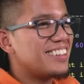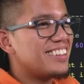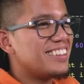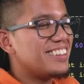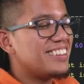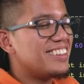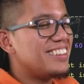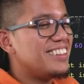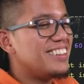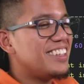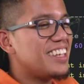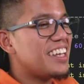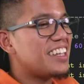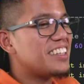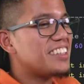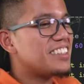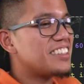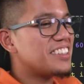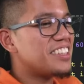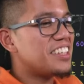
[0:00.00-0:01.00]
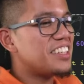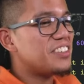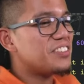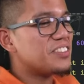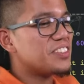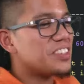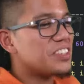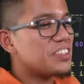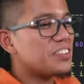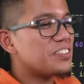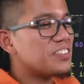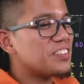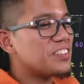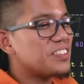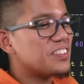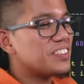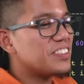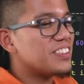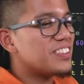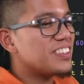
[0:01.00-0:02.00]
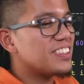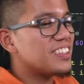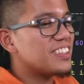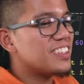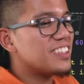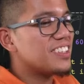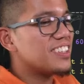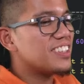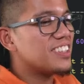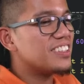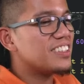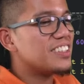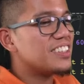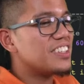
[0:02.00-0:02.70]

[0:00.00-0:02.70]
Yeah, this is the if stuff. See?